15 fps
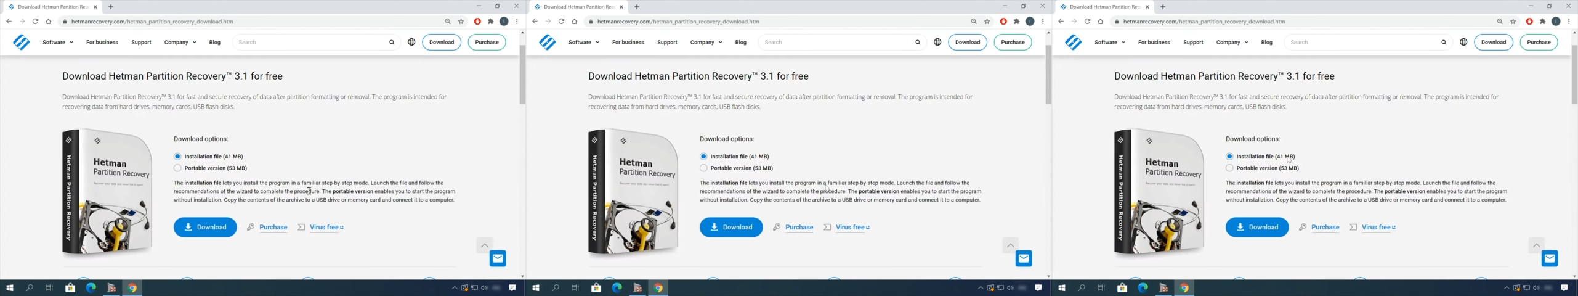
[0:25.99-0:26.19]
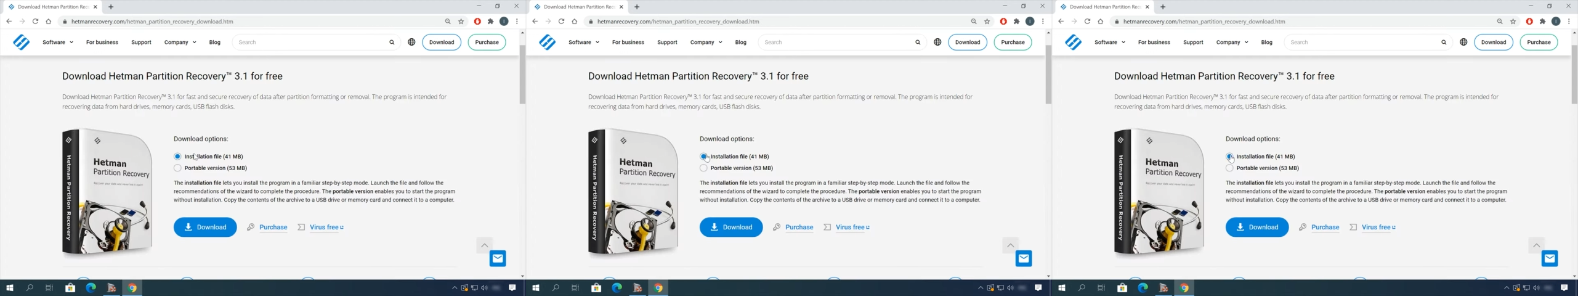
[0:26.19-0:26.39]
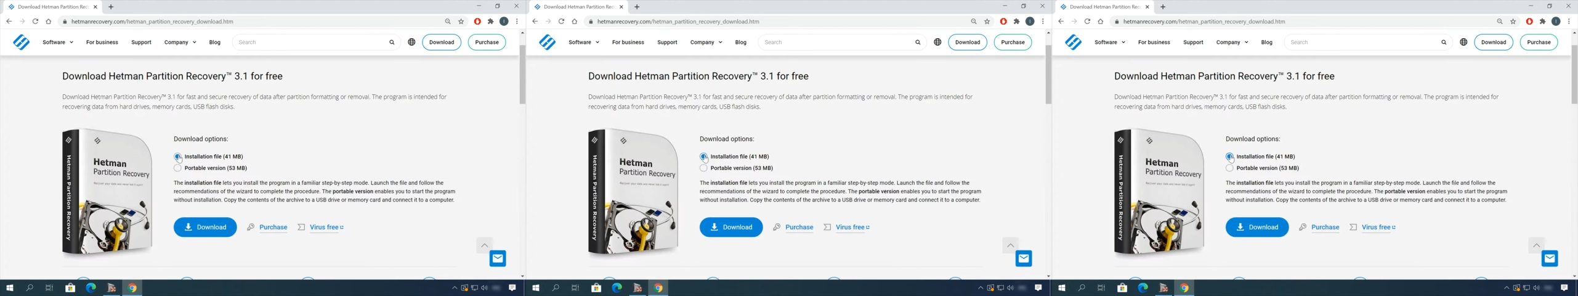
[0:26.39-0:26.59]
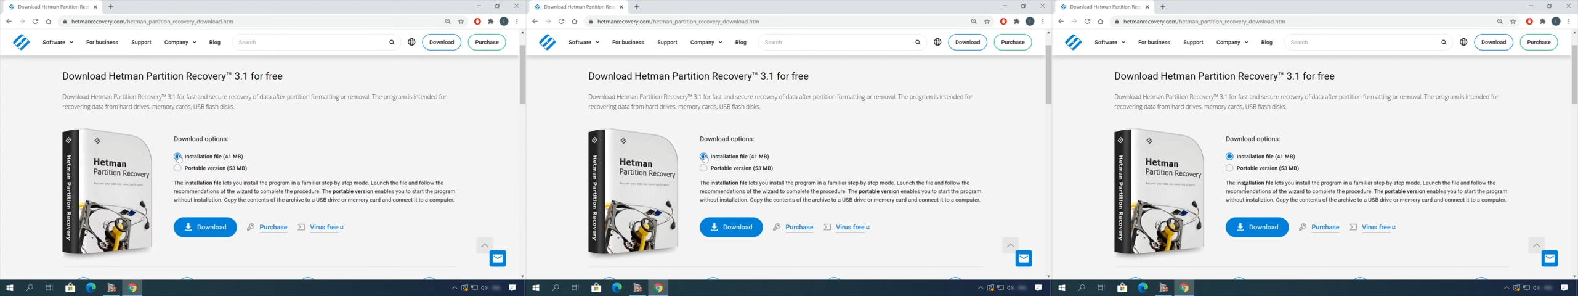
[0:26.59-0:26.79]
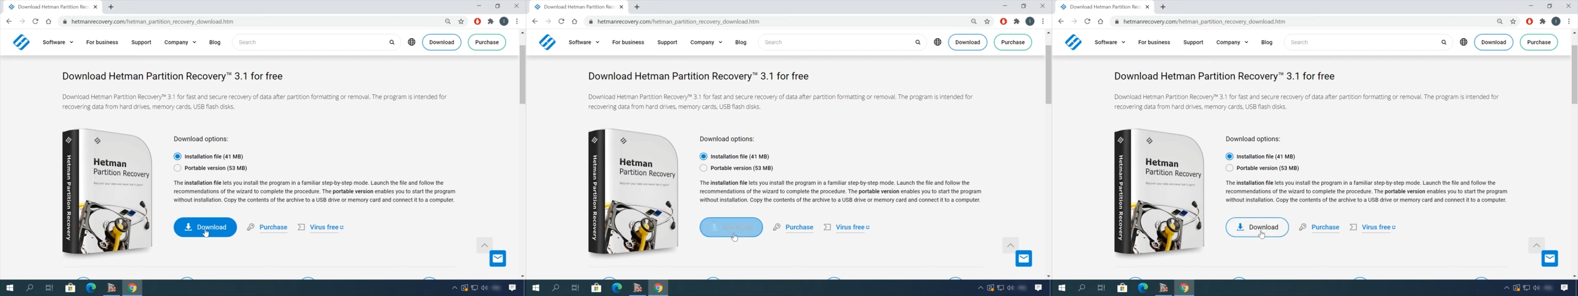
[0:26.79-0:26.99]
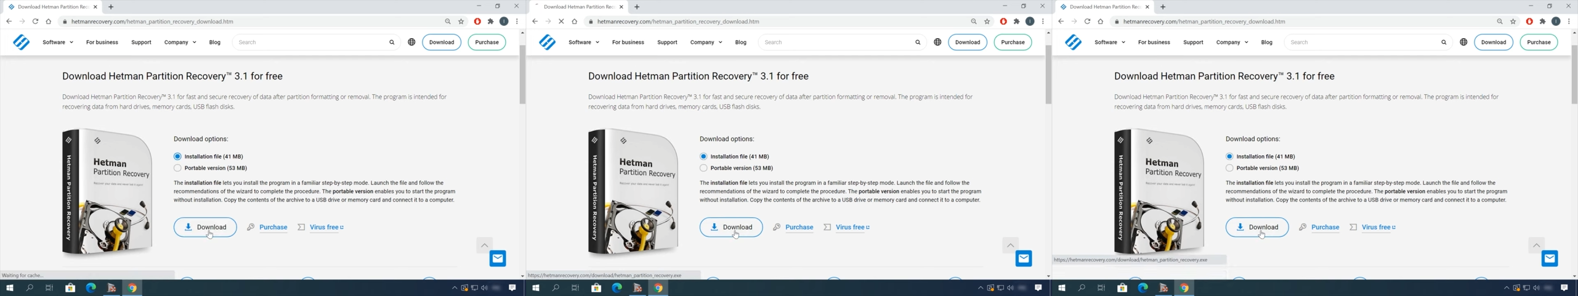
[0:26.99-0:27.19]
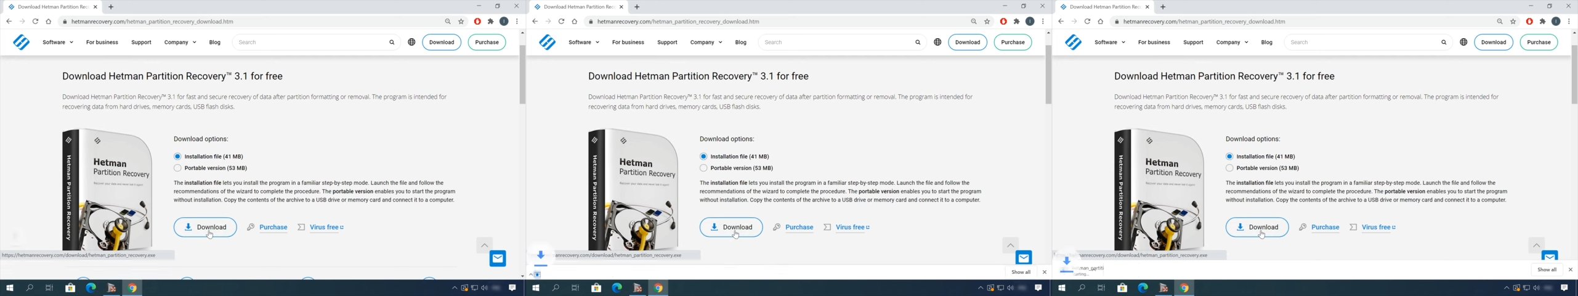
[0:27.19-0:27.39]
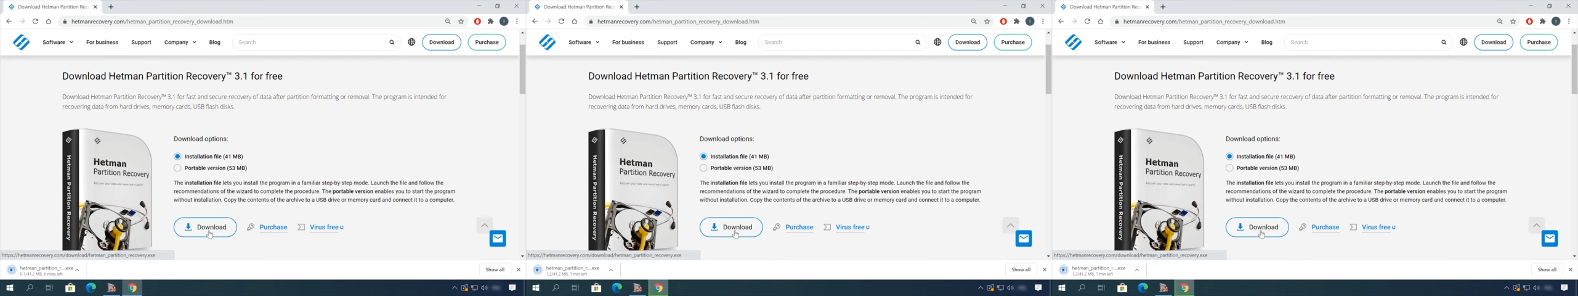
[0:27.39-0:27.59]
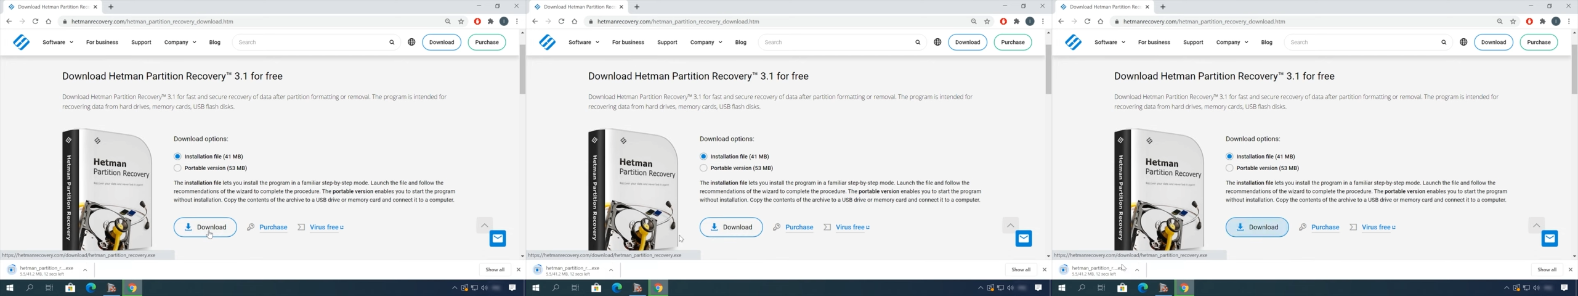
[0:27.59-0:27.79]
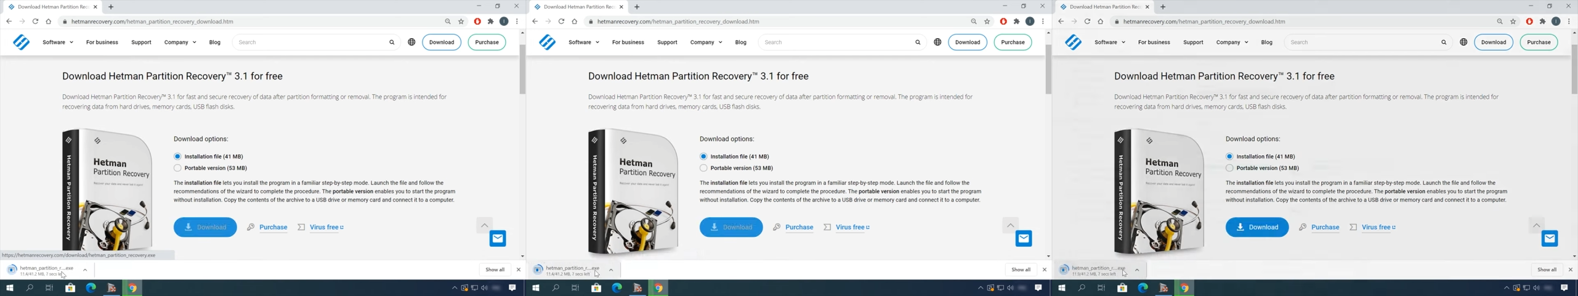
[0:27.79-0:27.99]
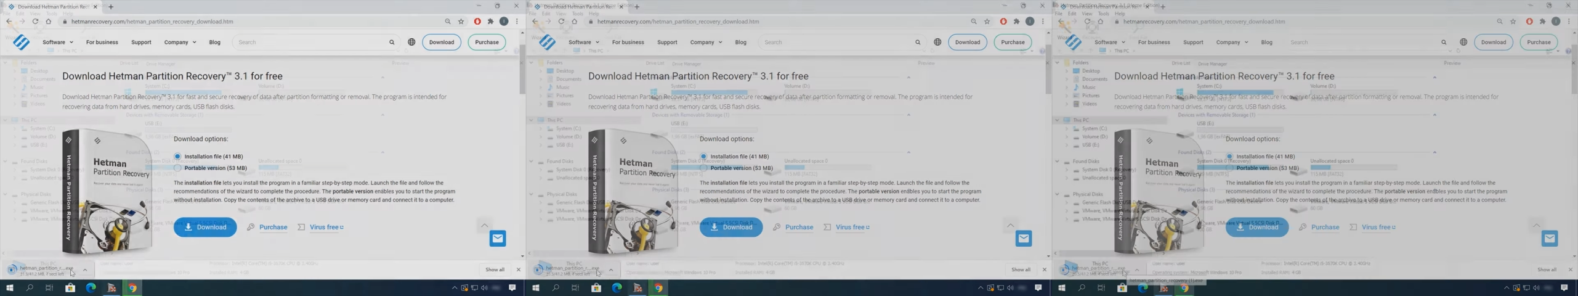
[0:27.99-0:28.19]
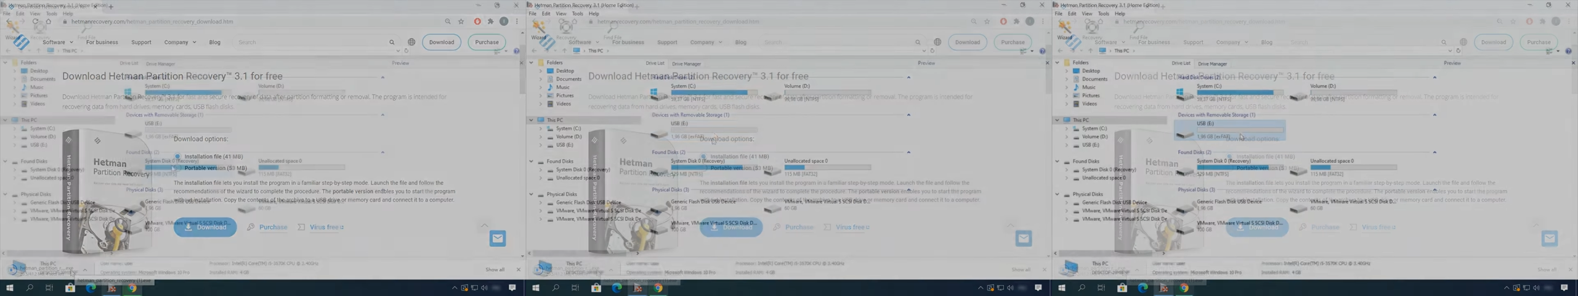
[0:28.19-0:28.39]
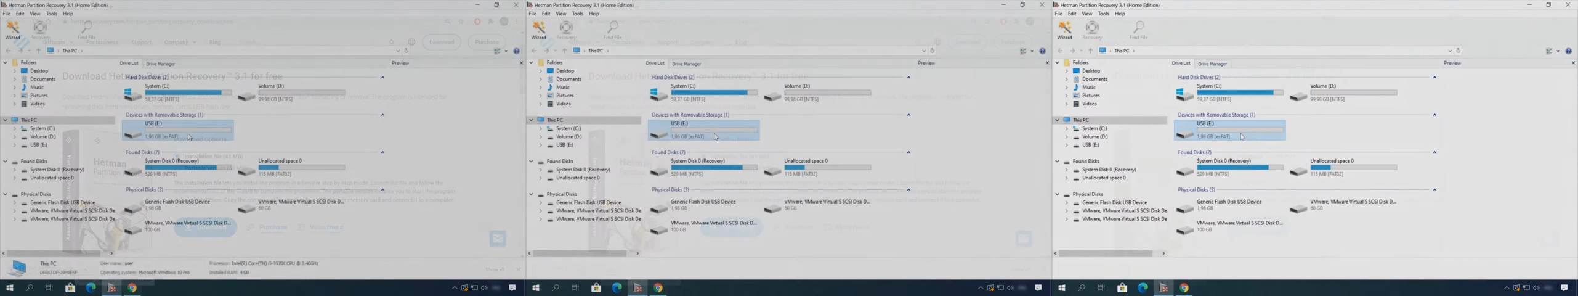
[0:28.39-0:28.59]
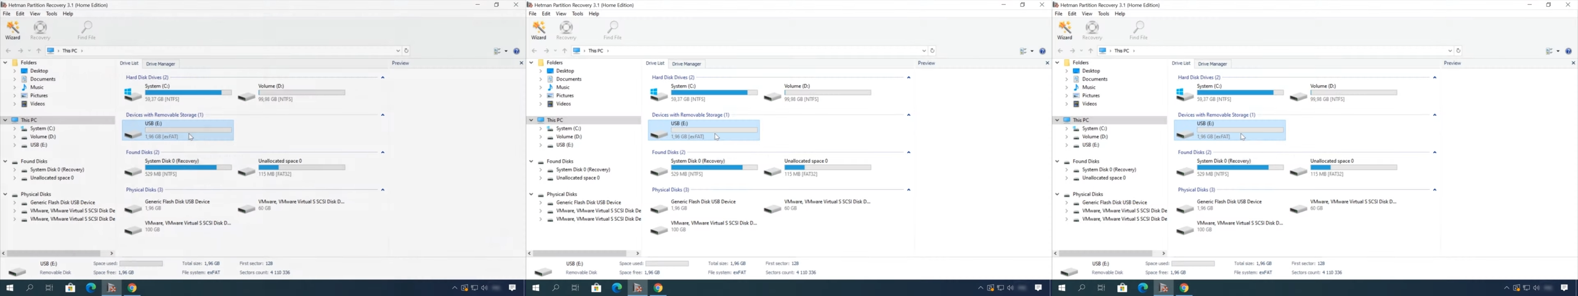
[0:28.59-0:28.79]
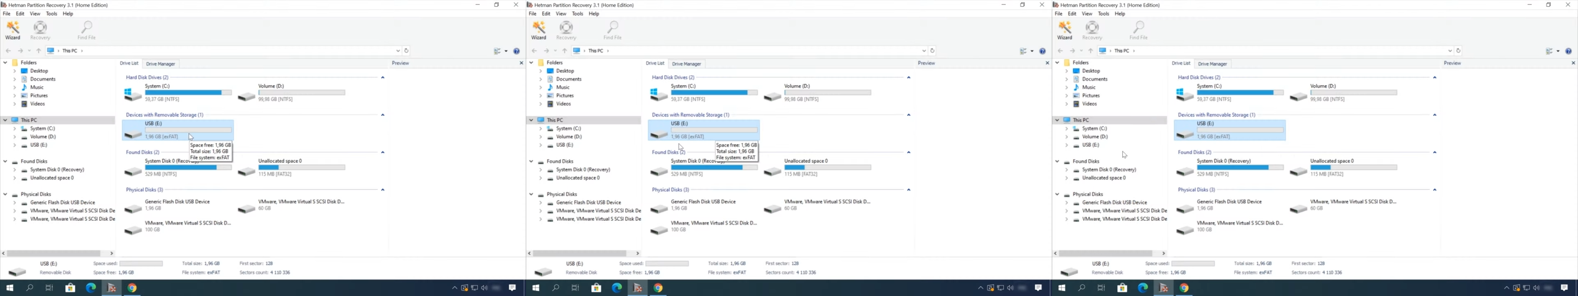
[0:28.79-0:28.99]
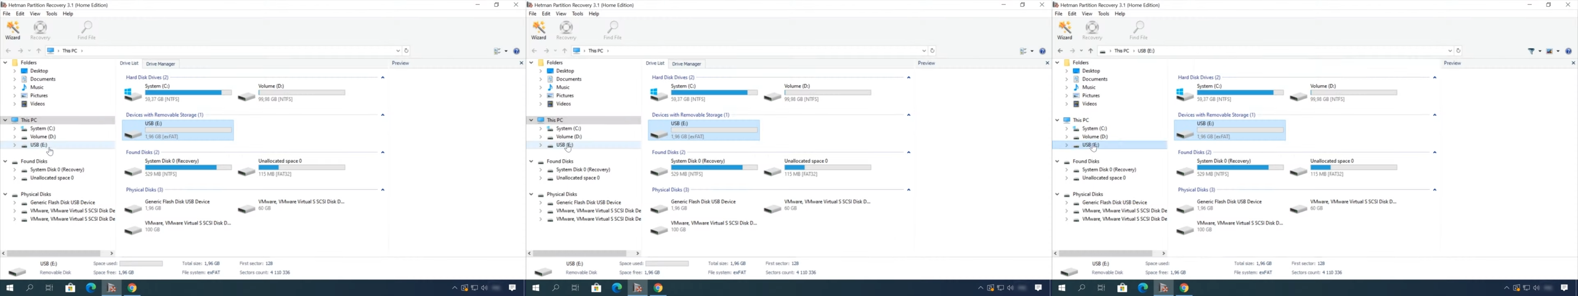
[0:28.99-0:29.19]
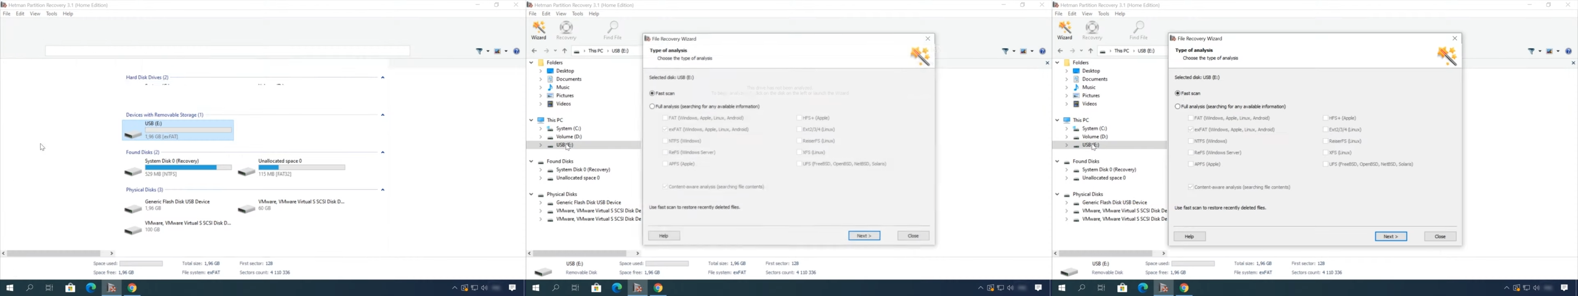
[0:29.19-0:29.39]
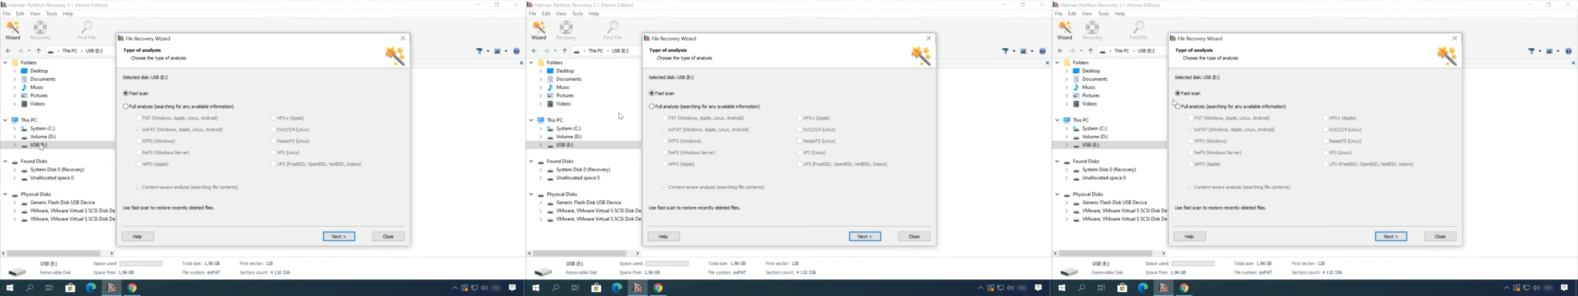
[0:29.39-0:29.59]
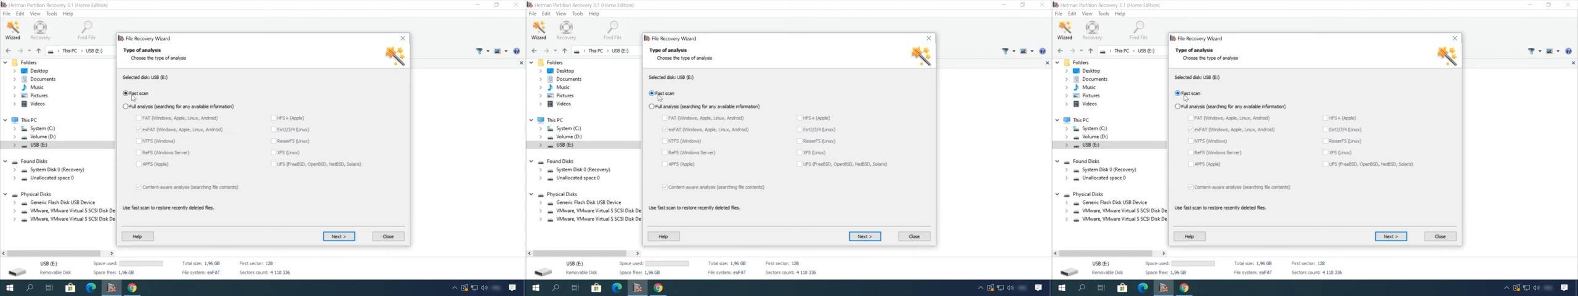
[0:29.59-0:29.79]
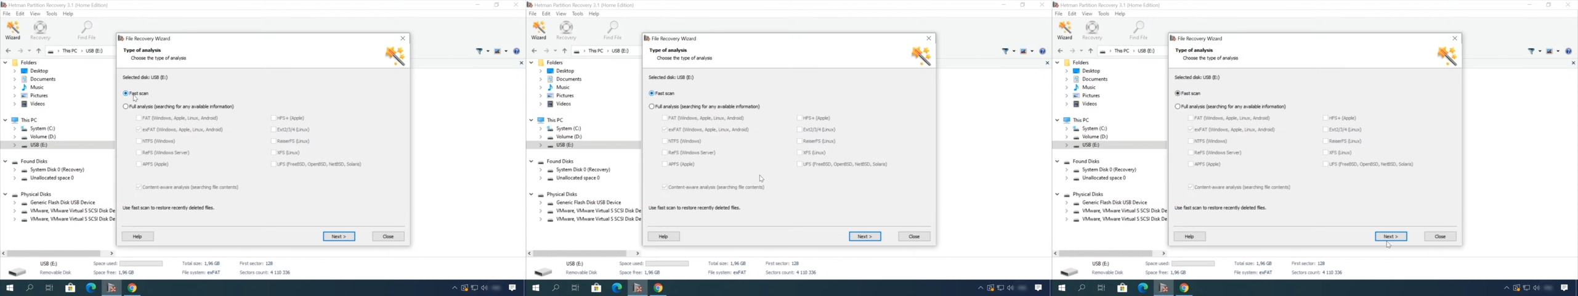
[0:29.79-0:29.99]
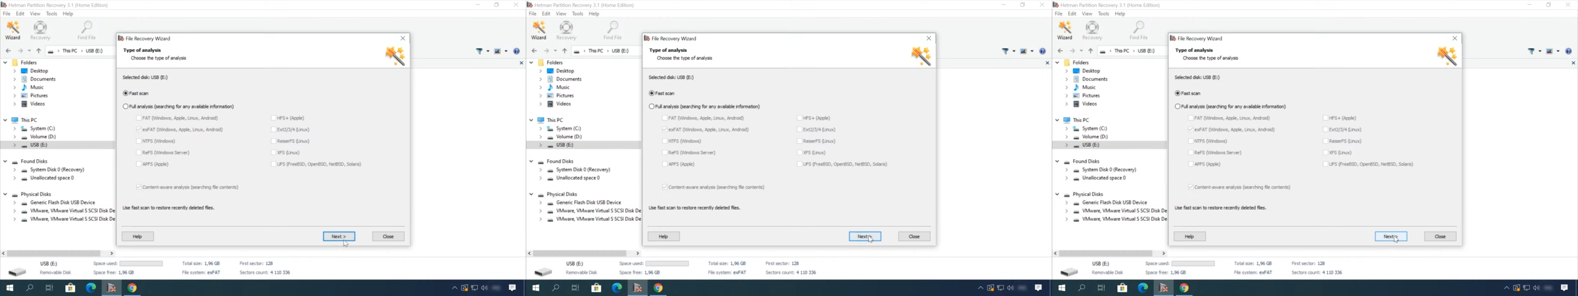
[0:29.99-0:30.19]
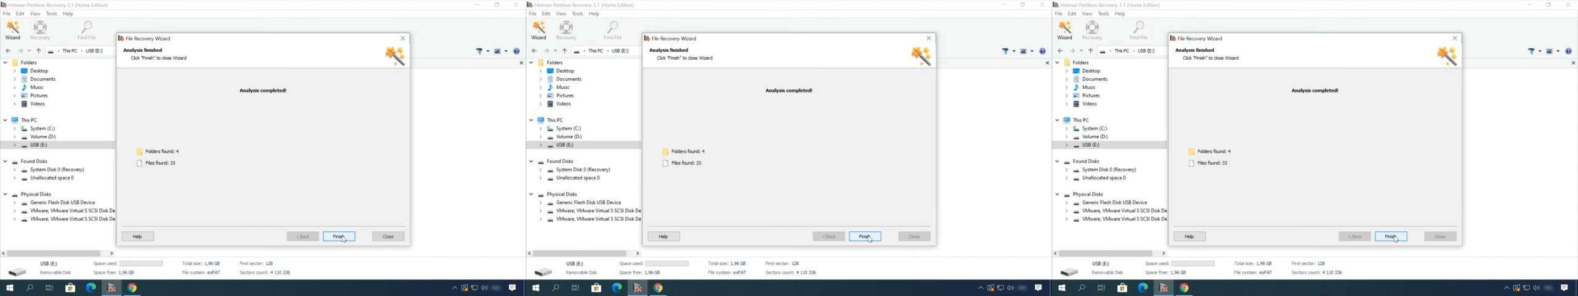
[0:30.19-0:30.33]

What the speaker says: (no speaker visible)